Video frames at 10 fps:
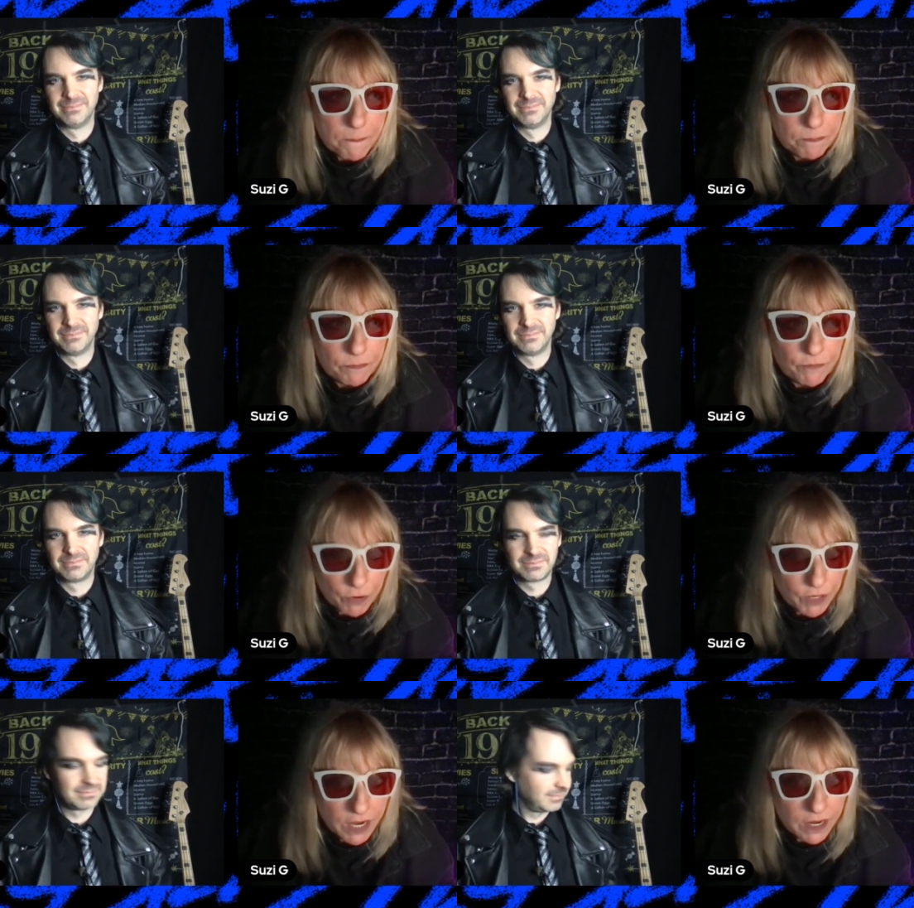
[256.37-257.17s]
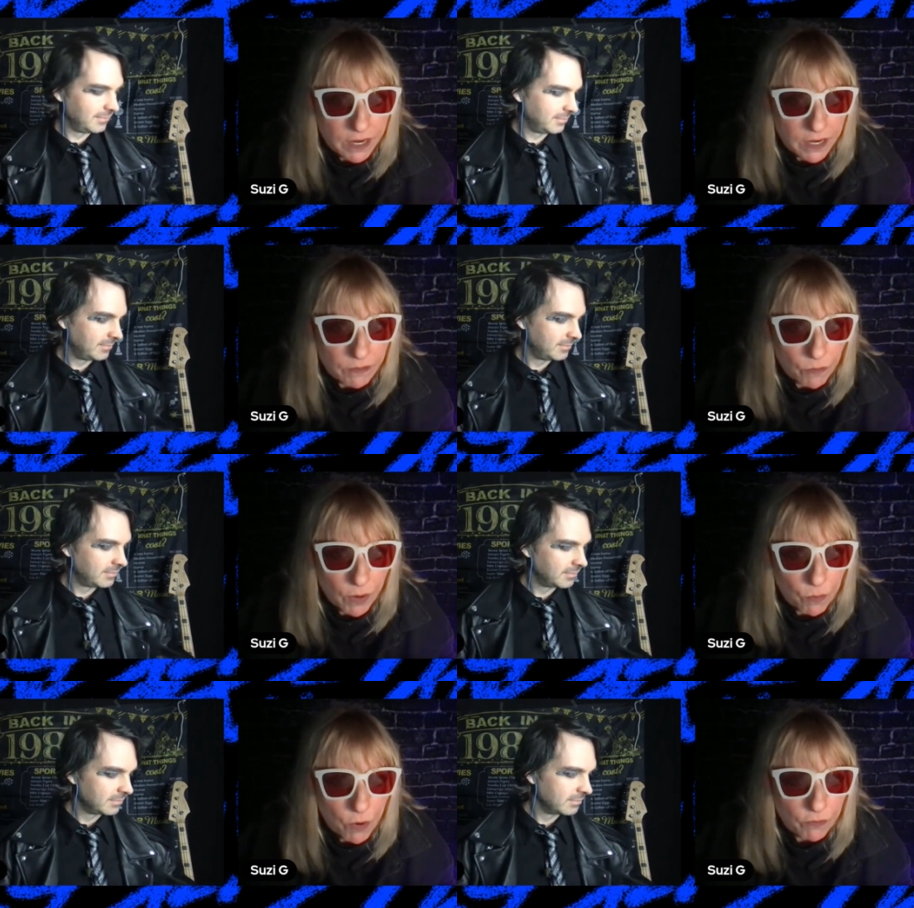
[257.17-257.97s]
Speaker 1: phony it, it
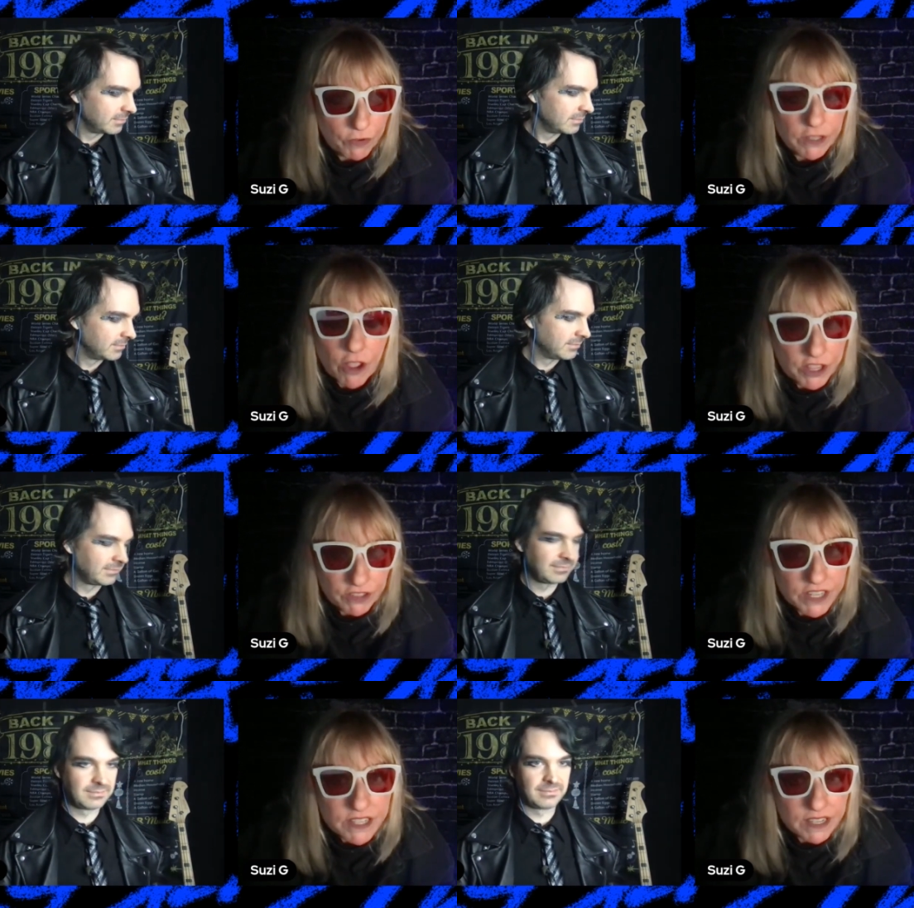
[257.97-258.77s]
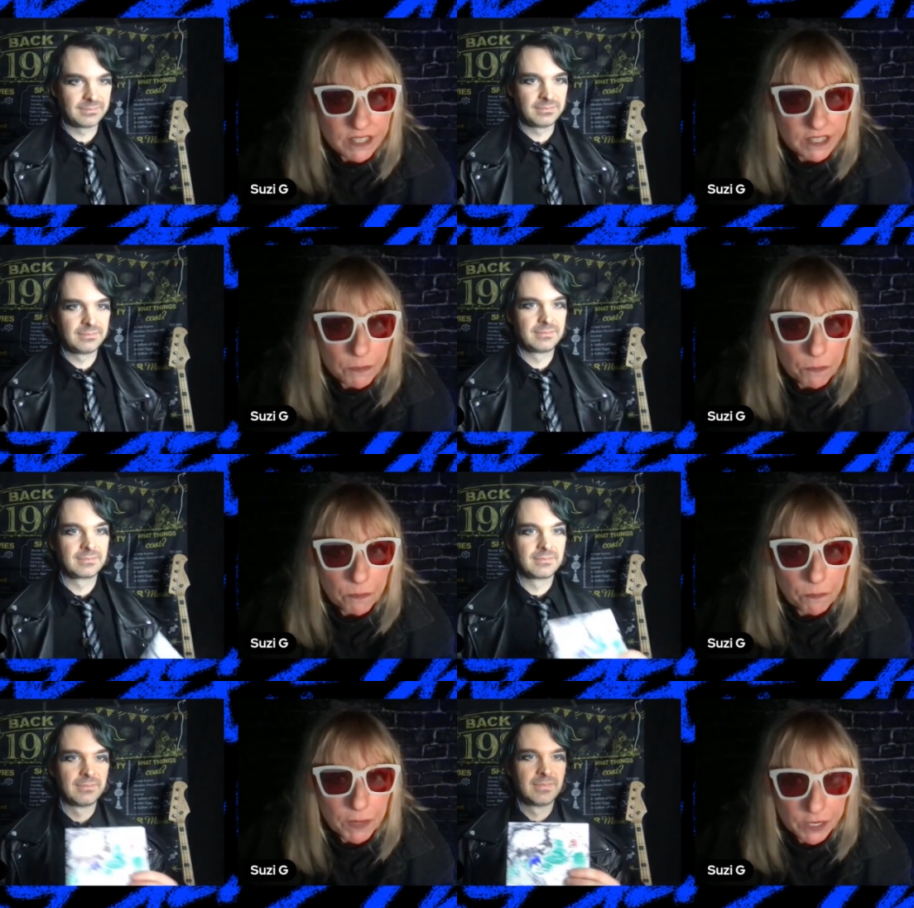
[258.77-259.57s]
won't feel authentic
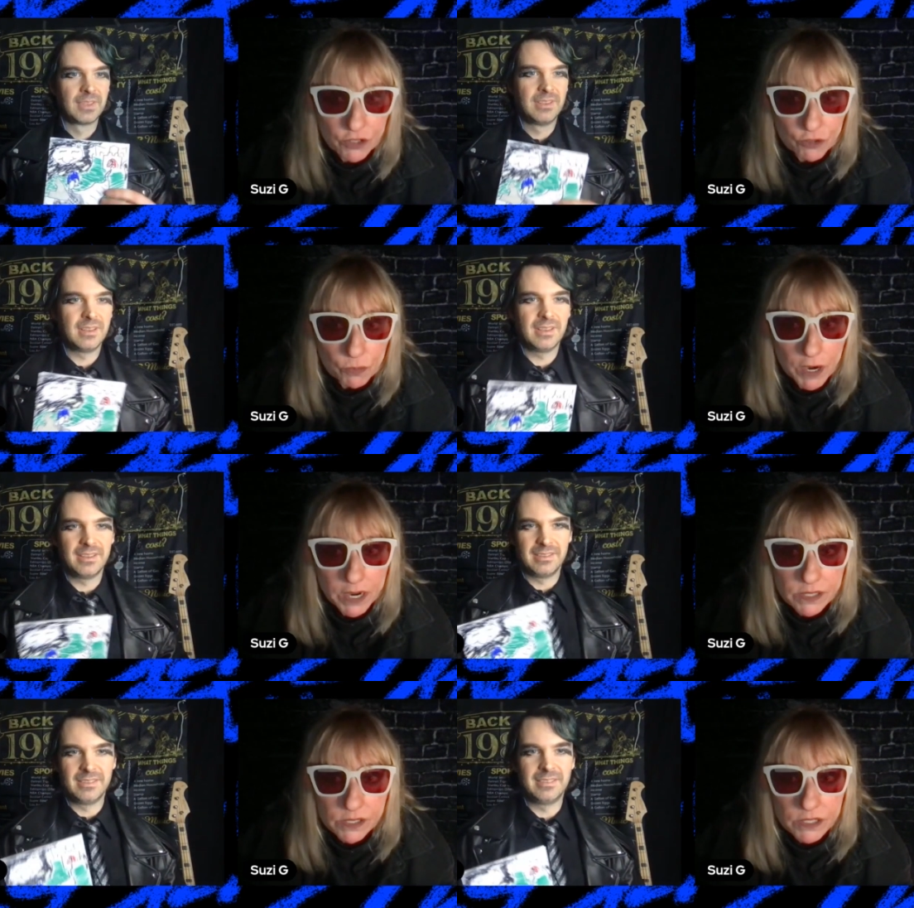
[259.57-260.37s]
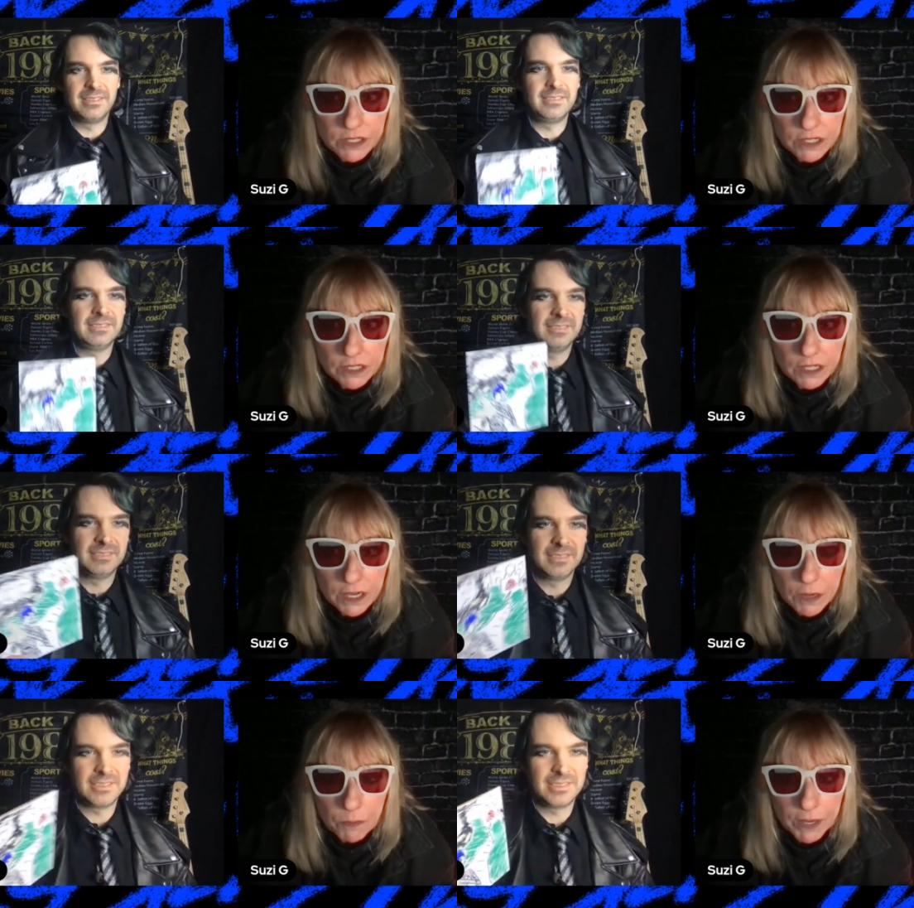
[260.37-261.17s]
because you're depressed
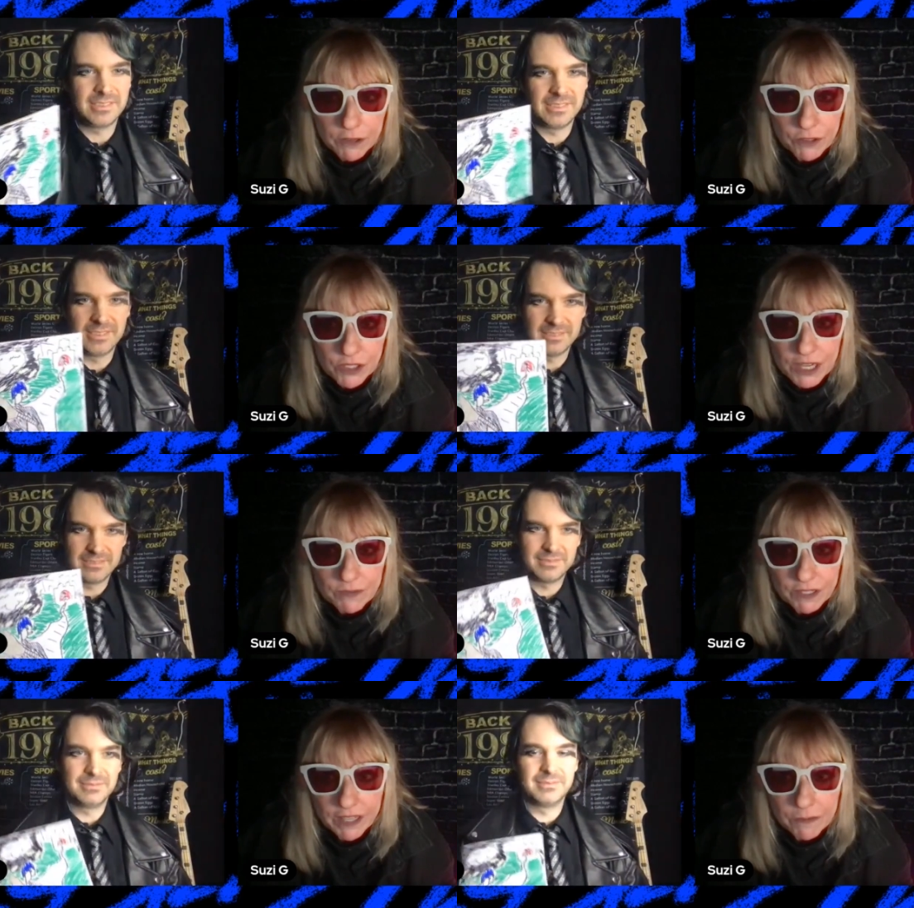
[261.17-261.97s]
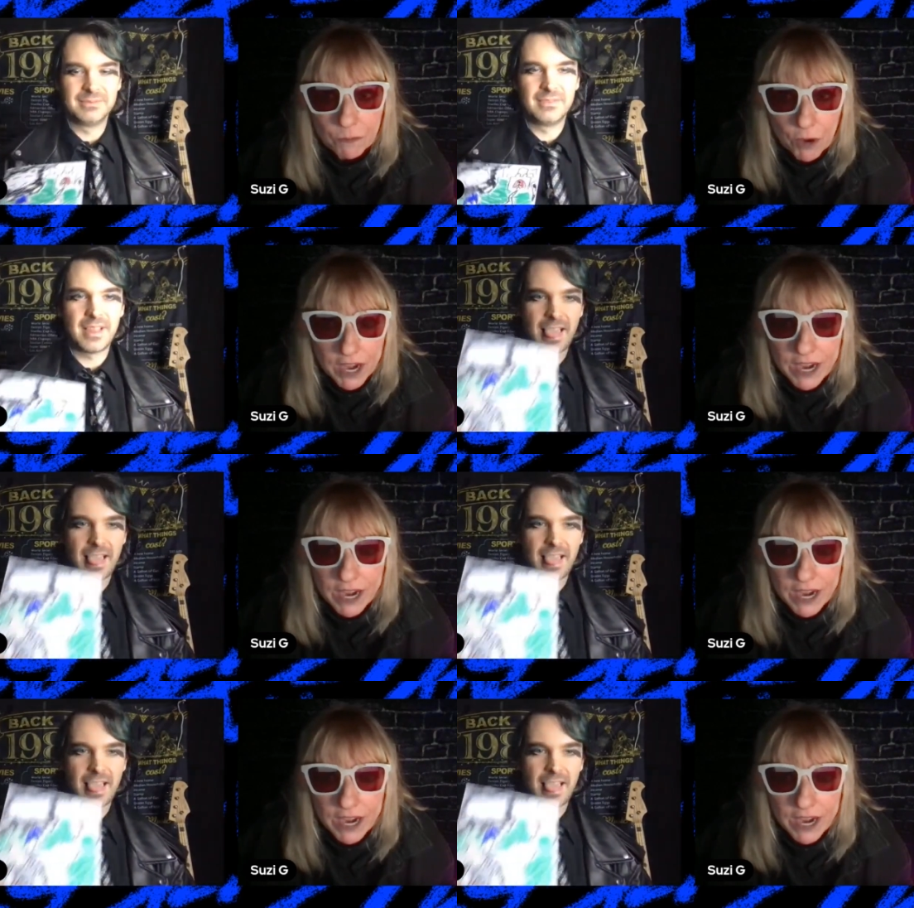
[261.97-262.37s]
but you just have to like break out